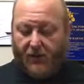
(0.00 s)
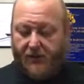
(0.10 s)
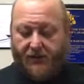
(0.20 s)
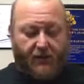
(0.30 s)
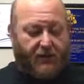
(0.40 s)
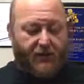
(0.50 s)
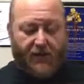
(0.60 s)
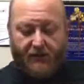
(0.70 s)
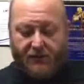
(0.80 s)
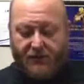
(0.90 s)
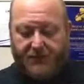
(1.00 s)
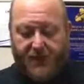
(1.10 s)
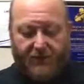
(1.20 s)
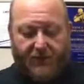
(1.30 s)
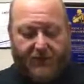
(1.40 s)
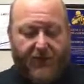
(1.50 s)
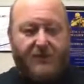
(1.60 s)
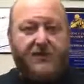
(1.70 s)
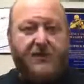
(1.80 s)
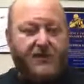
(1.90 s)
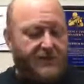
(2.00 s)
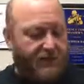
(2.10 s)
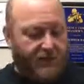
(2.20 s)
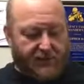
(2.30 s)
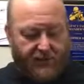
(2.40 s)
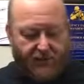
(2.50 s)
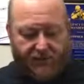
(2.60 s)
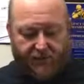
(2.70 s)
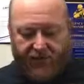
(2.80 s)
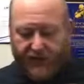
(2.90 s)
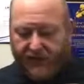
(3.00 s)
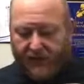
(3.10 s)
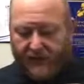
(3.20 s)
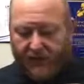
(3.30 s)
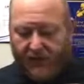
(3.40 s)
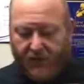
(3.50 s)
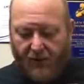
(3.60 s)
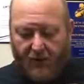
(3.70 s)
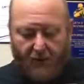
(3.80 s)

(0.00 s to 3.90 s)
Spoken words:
So they're not as popular, obviously, as the flat tops are.